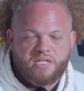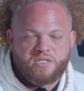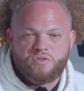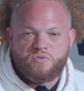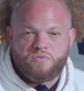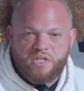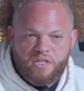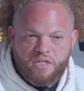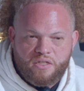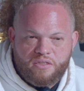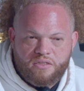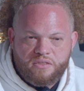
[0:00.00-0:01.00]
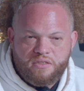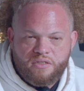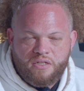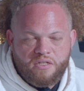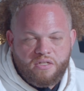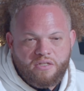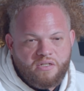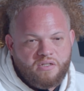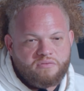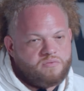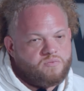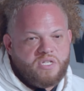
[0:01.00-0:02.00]
not tuned in,
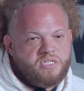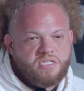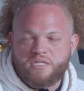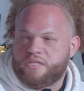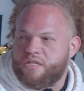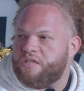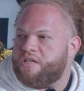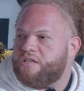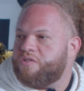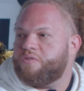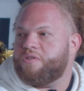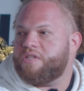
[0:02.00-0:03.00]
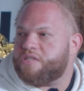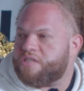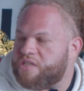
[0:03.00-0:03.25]
we just sitting here doing this